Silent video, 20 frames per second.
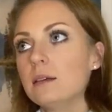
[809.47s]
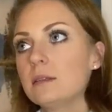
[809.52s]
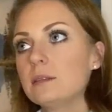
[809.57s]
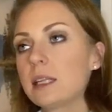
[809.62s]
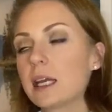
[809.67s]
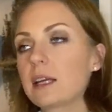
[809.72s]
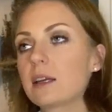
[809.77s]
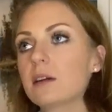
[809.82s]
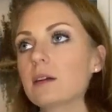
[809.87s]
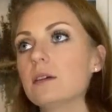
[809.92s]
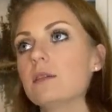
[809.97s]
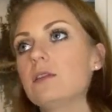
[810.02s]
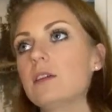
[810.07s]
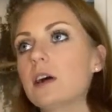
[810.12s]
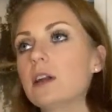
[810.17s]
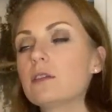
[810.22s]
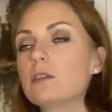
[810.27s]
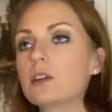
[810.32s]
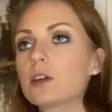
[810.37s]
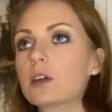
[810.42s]
like
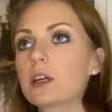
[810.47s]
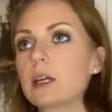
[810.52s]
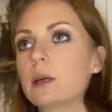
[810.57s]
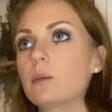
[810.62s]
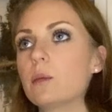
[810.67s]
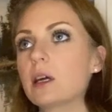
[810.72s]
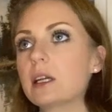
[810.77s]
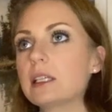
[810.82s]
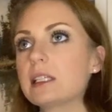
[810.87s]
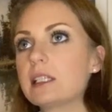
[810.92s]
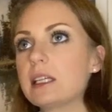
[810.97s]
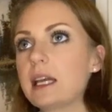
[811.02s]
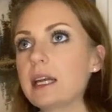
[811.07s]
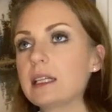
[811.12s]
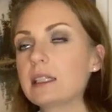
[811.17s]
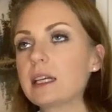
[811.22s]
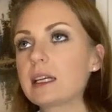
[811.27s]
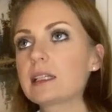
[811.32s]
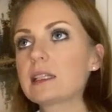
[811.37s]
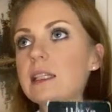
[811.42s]
fun flirting on a date.
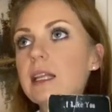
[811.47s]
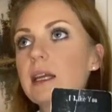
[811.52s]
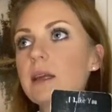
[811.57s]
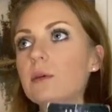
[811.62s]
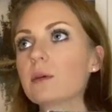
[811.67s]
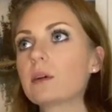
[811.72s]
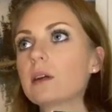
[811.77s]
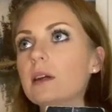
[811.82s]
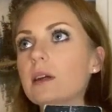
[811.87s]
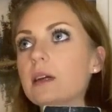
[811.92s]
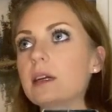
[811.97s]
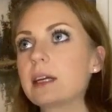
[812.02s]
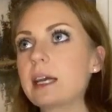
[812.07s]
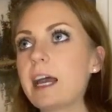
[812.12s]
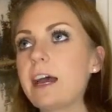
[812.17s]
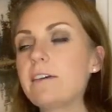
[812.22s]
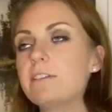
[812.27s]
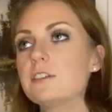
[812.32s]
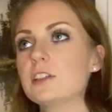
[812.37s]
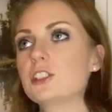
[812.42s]
Like they were
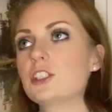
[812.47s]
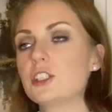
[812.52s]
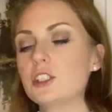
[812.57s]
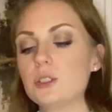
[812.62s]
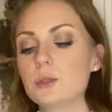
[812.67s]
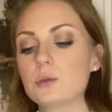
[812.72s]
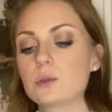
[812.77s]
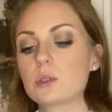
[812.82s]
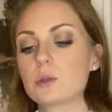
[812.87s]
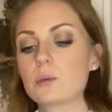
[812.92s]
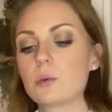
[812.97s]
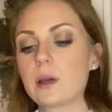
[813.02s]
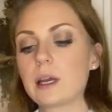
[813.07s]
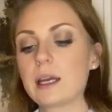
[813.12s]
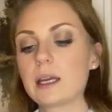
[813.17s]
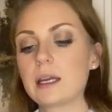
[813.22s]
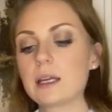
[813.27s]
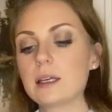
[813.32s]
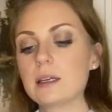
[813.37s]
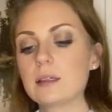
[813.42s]
catfishing you in a
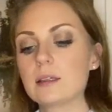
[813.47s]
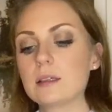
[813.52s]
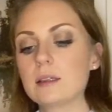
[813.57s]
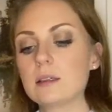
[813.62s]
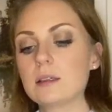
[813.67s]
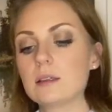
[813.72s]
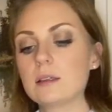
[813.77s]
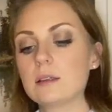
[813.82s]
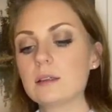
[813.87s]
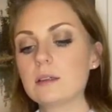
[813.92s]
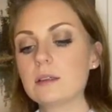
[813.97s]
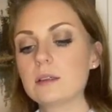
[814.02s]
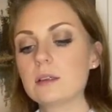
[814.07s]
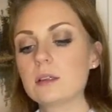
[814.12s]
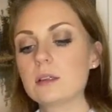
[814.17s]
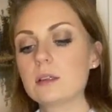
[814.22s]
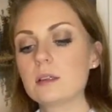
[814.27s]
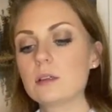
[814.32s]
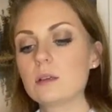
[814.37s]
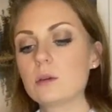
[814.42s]
way,
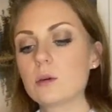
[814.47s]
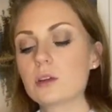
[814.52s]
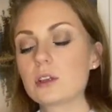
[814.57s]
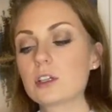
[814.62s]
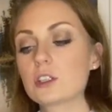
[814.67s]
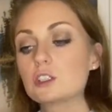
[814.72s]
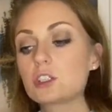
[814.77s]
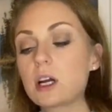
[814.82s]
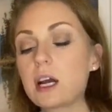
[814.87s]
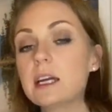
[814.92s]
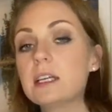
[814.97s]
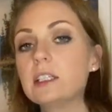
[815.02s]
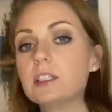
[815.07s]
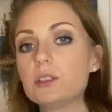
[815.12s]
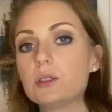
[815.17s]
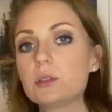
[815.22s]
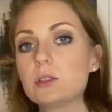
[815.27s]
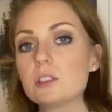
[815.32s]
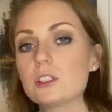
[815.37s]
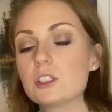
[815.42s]
or they're trying to
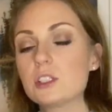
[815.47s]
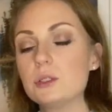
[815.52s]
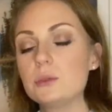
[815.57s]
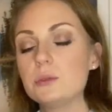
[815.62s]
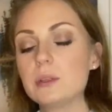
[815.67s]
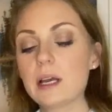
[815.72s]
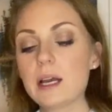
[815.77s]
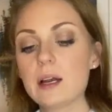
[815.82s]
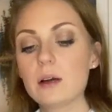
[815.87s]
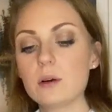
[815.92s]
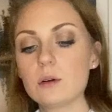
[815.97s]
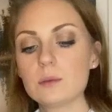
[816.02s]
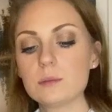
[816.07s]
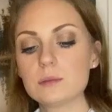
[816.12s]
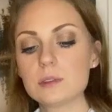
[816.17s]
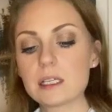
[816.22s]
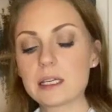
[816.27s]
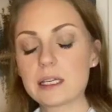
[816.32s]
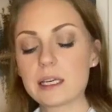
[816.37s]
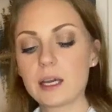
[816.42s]
do this to you now,
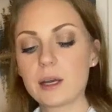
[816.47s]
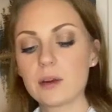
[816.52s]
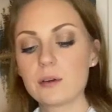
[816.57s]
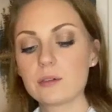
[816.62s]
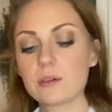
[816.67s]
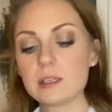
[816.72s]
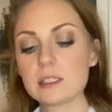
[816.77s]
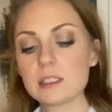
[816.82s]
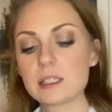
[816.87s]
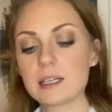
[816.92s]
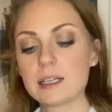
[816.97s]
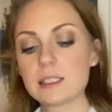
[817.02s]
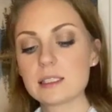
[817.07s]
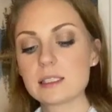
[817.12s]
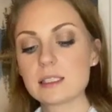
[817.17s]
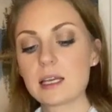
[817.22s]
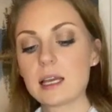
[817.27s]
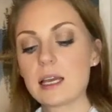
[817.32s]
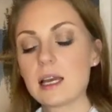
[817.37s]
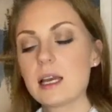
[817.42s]
take it how it resonates,
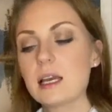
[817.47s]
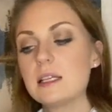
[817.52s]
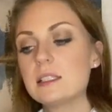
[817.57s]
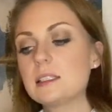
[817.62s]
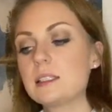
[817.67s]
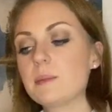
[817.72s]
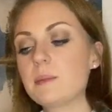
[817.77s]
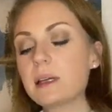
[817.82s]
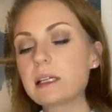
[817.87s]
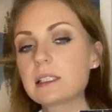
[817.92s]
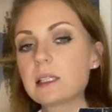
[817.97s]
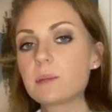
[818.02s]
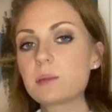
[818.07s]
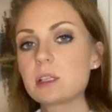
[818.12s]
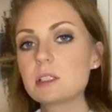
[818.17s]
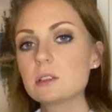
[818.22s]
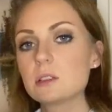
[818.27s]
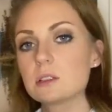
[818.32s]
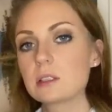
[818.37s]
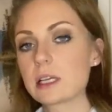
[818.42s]
to make something
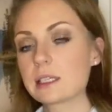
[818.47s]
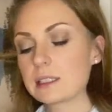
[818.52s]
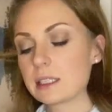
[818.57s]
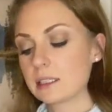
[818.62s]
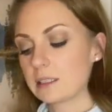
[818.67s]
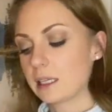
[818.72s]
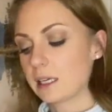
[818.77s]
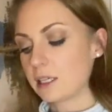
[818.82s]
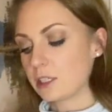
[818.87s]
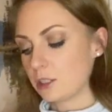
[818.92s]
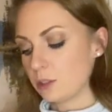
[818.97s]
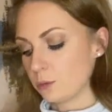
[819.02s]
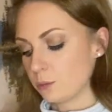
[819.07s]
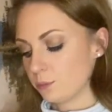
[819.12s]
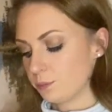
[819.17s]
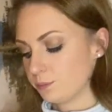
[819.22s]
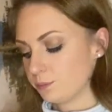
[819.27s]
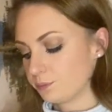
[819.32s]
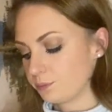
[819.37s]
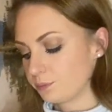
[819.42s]
look like they like you,
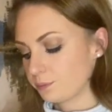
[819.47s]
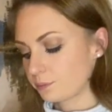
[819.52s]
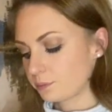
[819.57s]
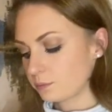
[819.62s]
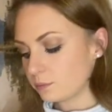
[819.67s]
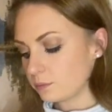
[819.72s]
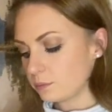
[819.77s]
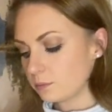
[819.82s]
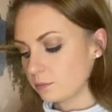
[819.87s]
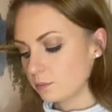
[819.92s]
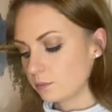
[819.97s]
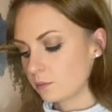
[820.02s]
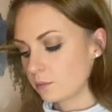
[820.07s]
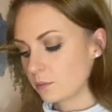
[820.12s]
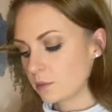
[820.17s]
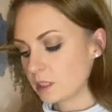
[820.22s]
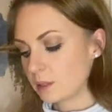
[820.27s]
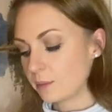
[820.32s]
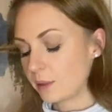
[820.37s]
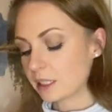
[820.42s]

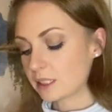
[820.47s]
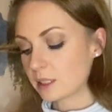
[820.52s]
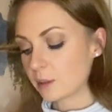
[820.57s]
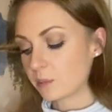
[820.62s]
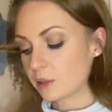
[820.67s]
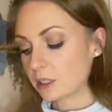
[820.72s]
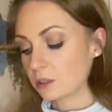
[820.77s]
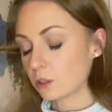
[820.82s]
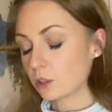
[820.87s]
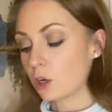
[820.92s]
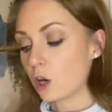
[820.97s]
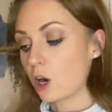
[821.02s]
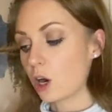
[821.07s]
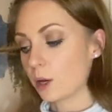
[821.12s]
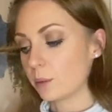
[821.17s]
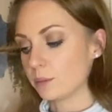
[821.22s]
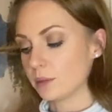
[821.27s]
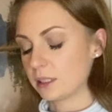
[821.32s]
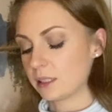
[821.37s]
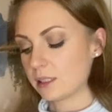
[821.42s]
to make something look
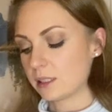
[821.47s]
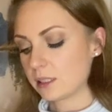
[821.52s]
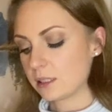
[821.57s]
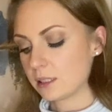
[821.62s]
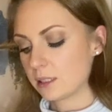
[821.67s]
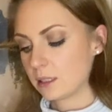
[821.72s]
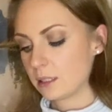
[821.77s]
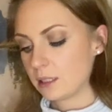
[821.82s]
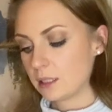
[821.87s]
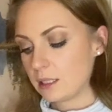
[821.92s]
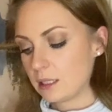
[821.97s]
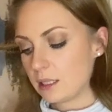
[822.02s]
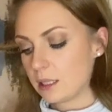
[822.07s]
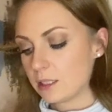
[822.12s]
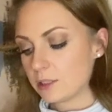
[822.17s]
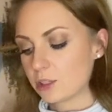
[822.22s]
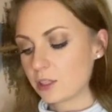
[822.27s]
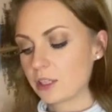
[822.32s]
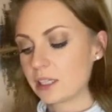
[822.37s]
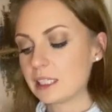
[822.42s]
harmless,
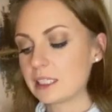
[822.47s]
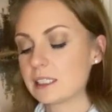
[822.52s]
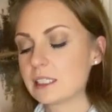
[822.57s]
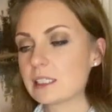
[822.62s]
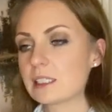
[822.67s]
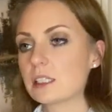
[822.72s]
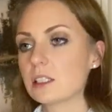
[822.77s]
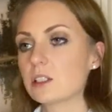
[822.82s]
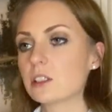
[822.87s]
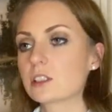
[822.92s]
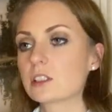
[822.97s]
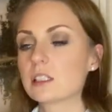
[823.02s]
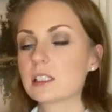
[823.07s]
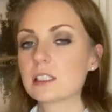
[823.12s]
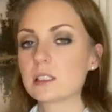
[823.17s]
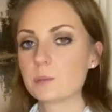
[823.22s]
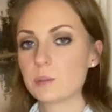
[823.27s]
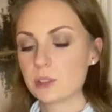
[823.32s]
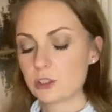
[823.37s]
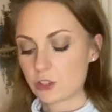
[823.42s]
so that it doesn't look
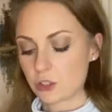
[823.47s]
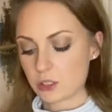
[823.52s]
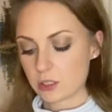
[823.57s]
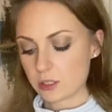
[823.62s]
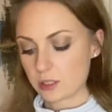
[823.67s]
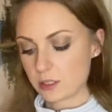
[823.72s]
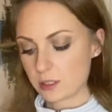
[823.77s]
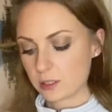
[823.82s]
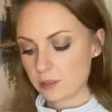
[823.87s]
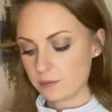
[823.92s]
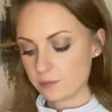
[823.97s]
suspicious.